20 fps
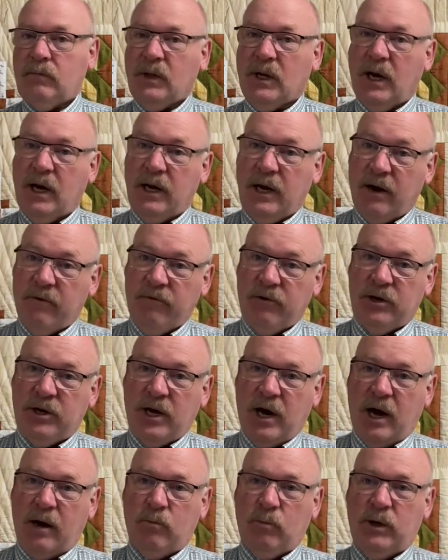And every
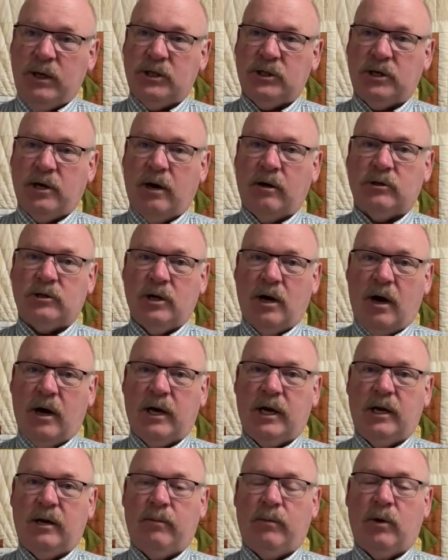time we start
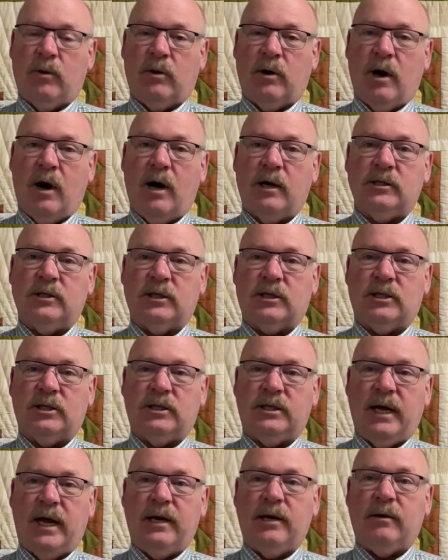talking about God's
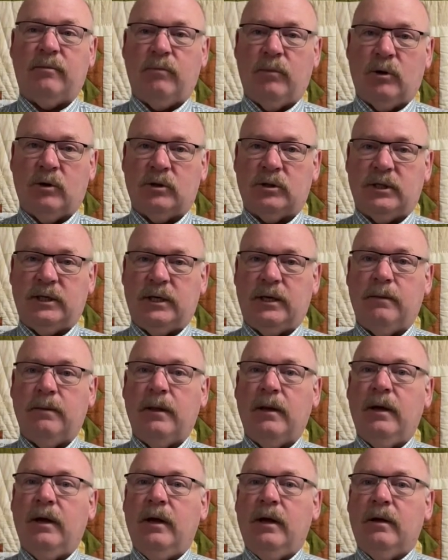extended mercy,
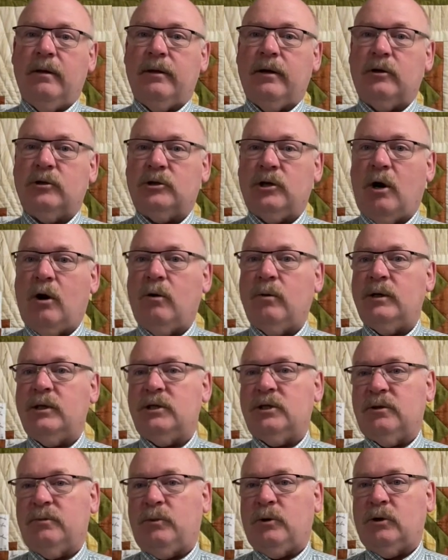there's
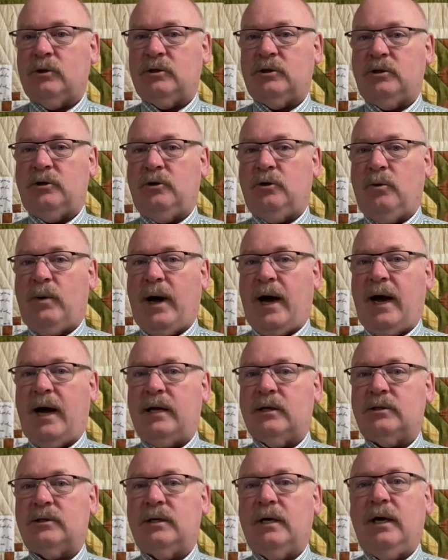always the person who
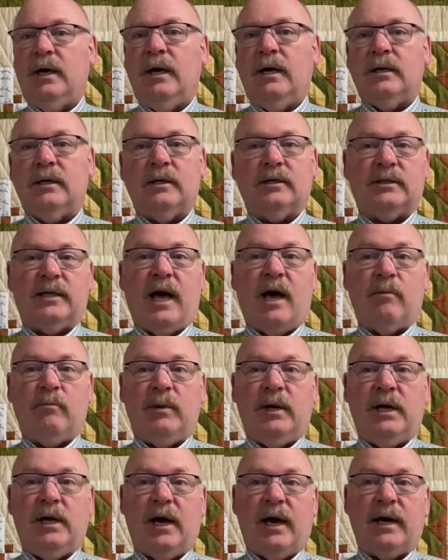asks, Does that
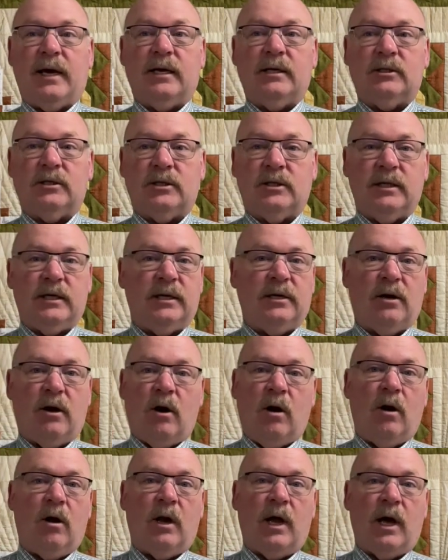mean I can sin
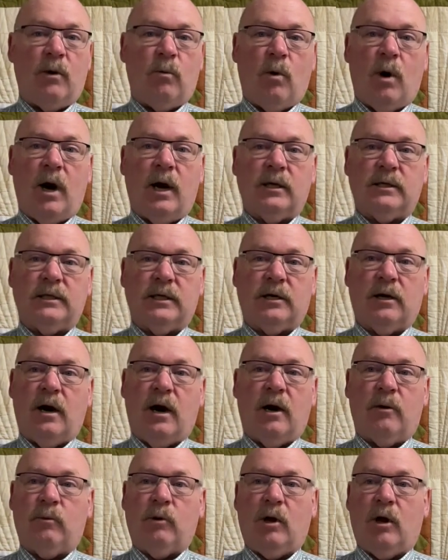all I want and
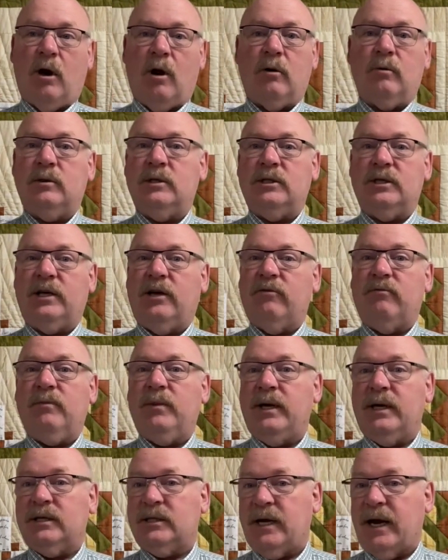God will always give
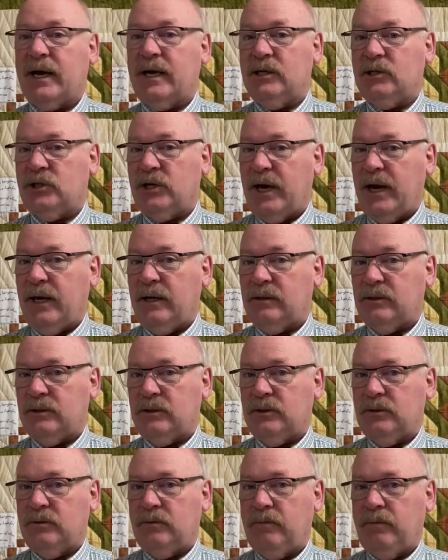me a second
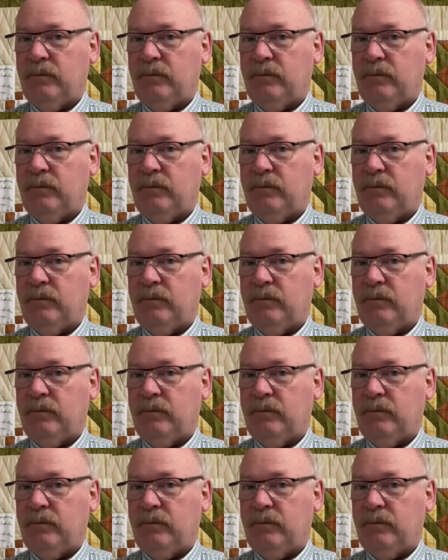chance?